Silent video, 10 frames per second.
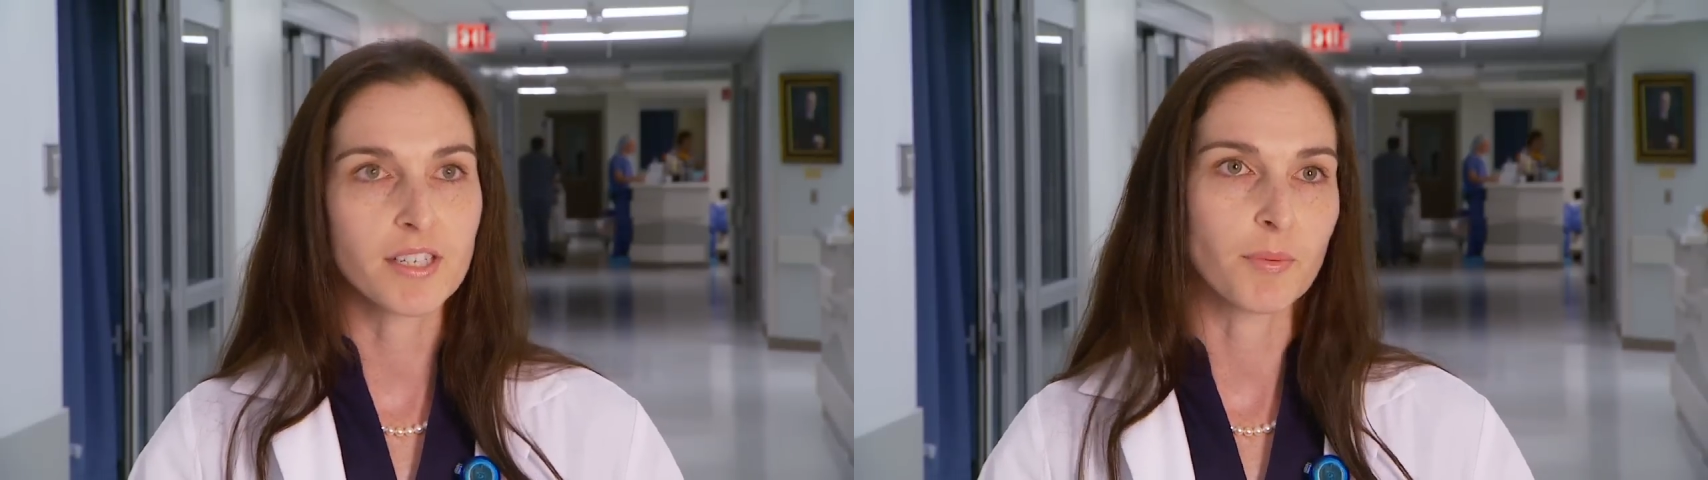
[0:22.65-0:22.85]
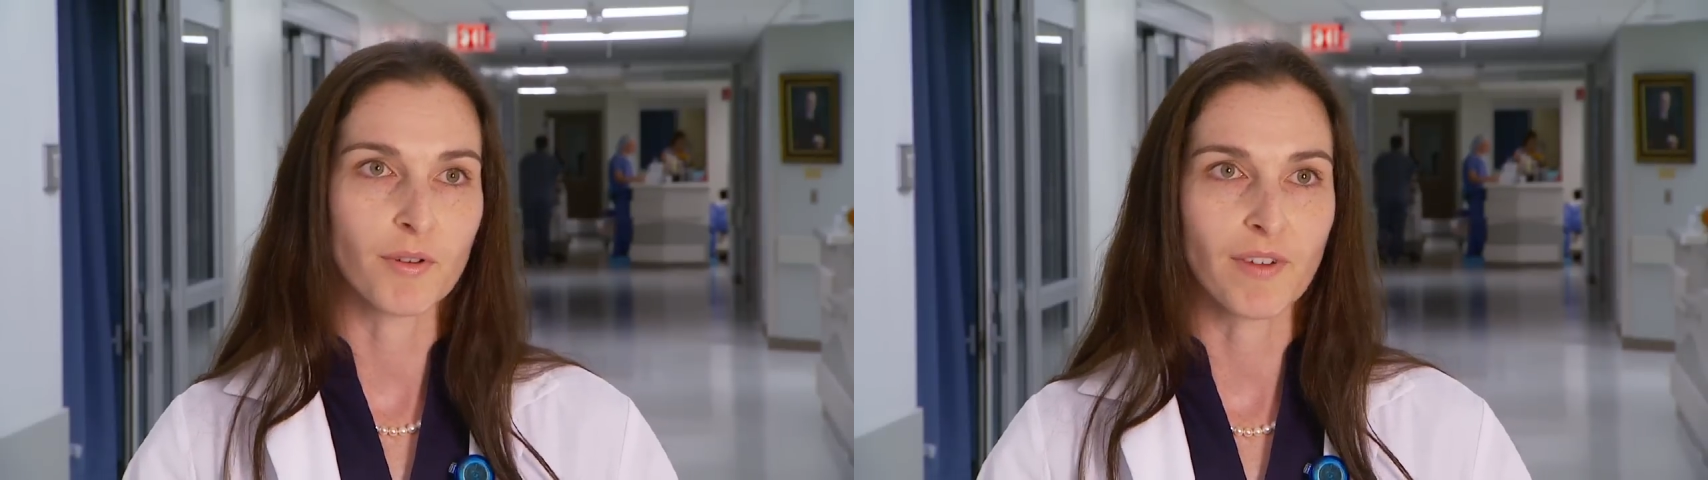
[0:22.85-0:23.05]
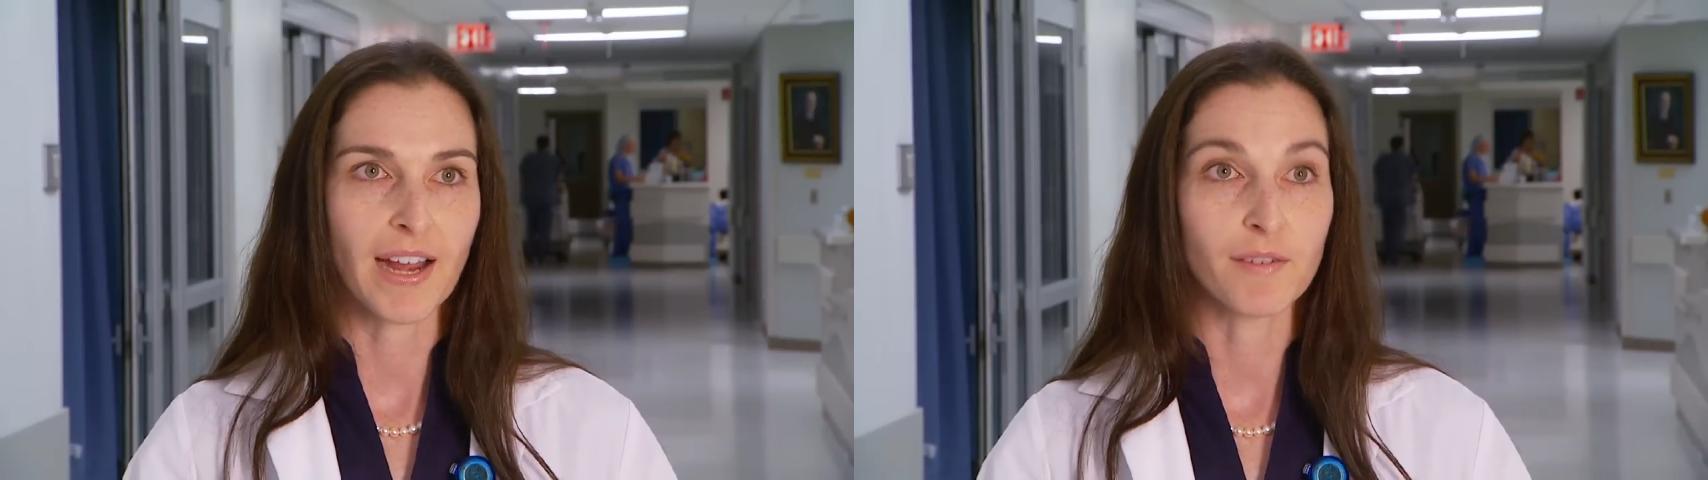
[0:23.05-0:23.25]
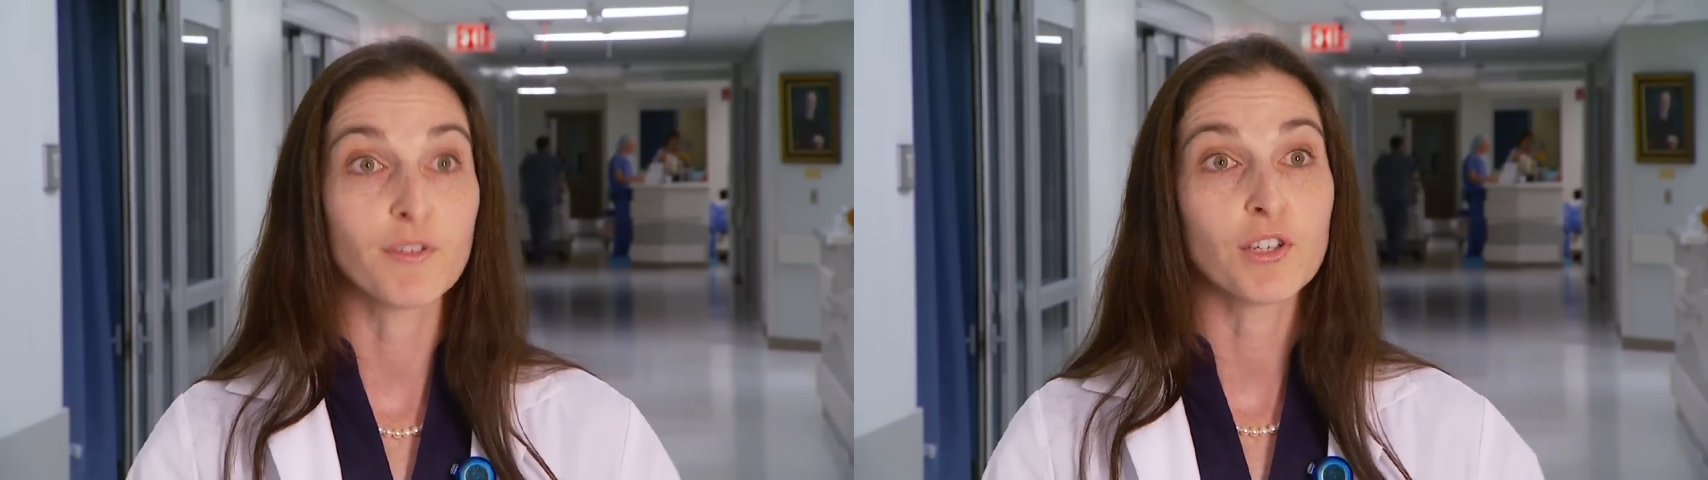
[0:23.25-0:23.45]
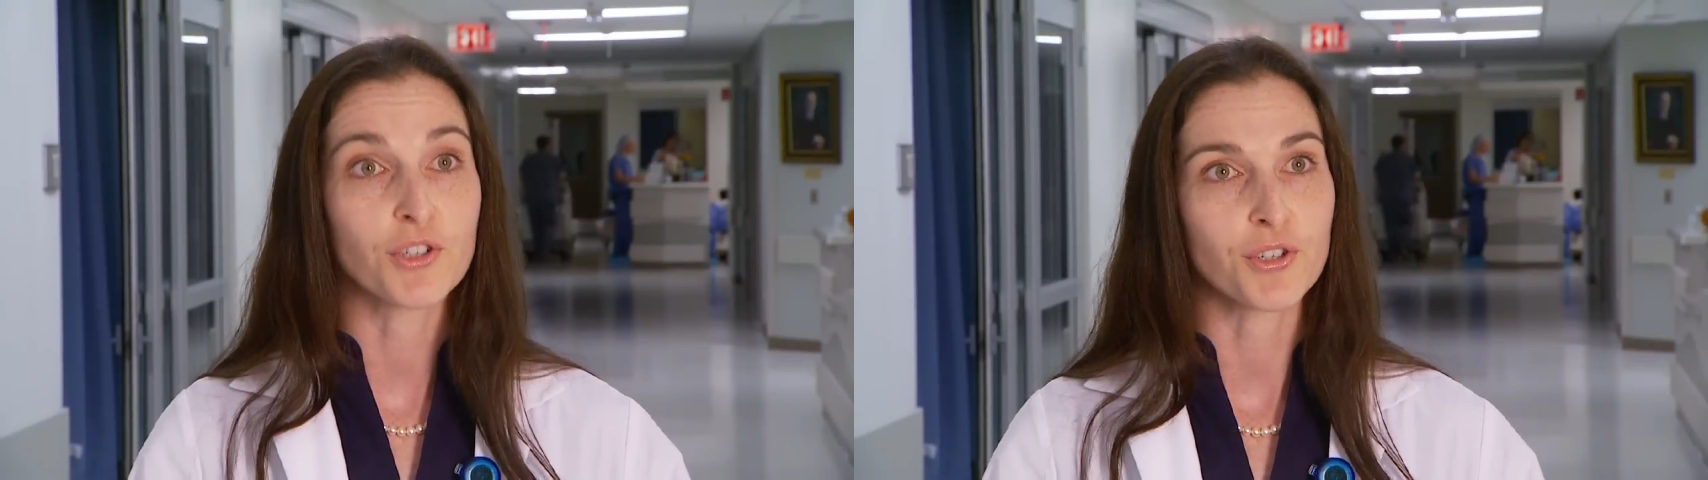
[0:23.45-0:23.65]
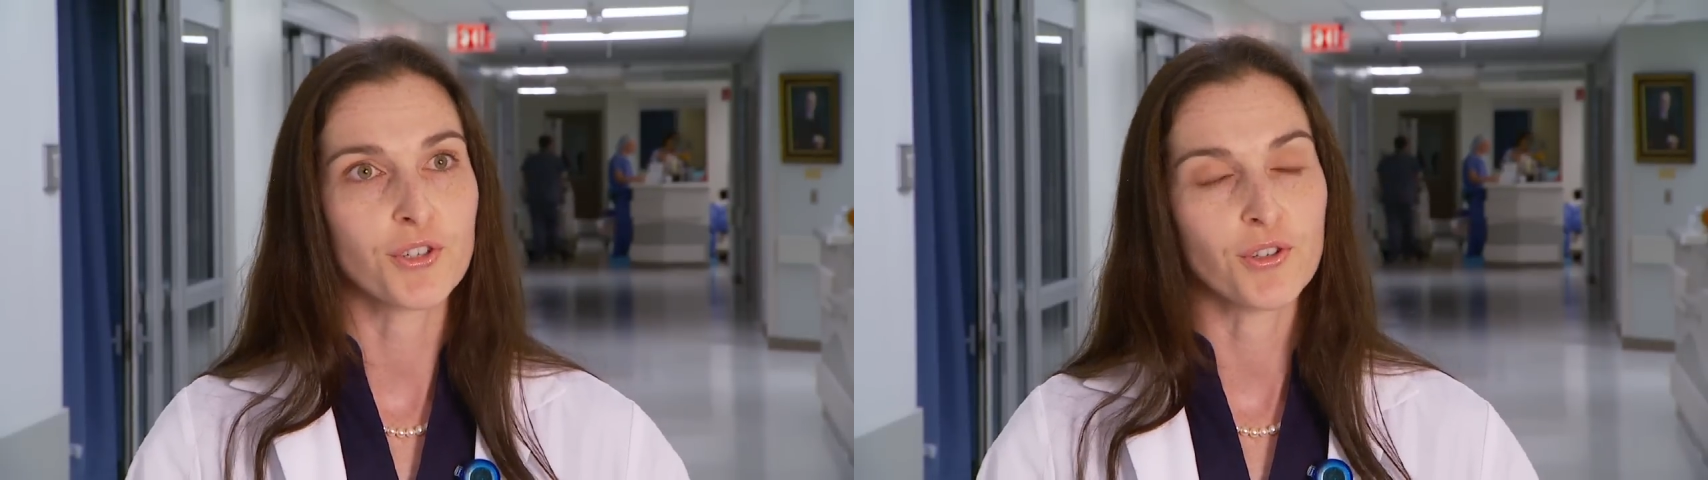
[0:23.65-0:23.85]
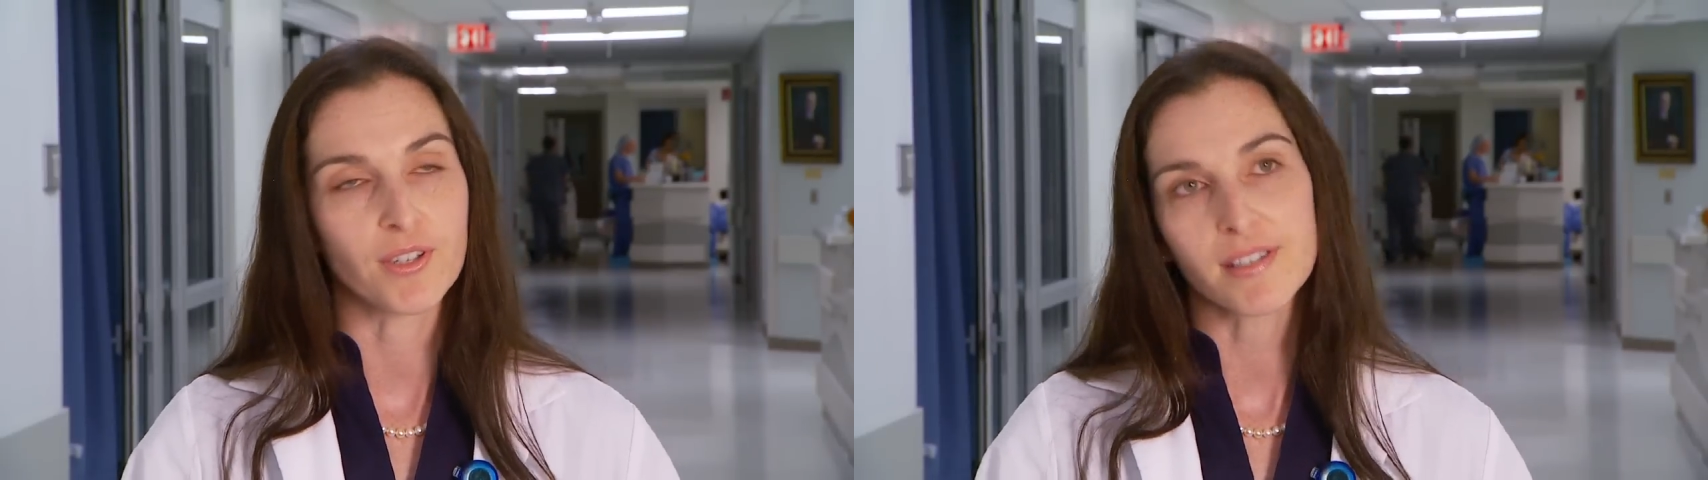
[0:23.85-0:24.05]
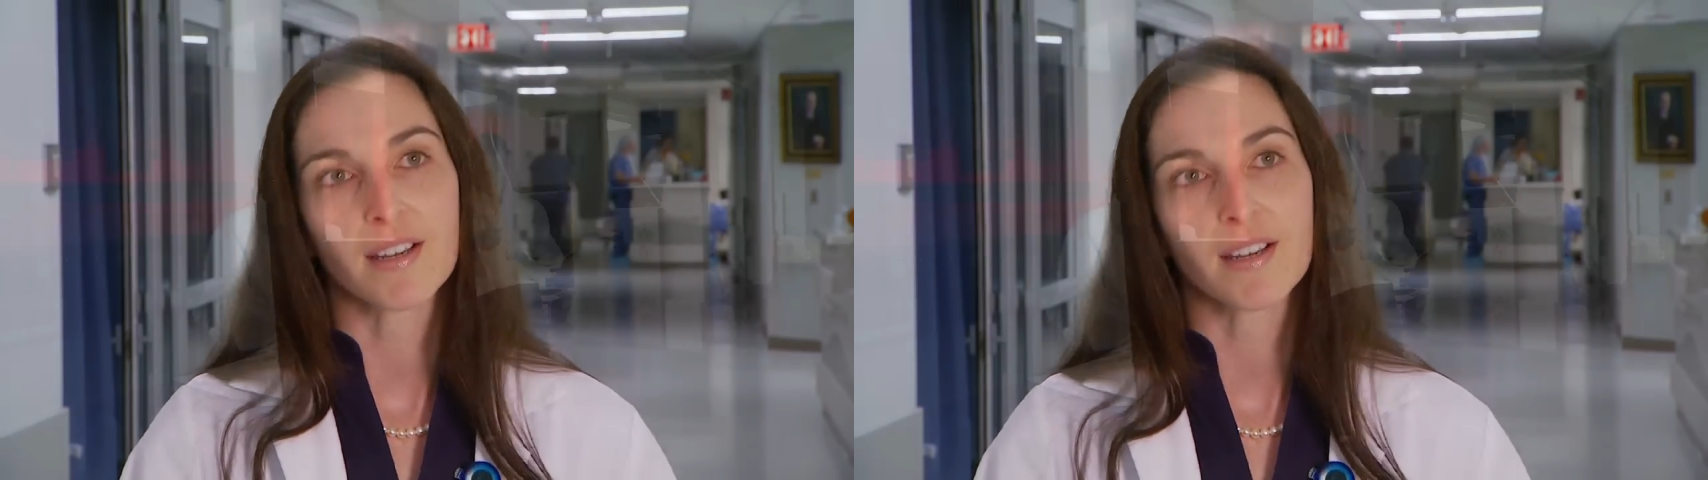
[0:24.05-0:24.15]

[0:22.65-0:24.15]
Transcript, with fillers: to provide future students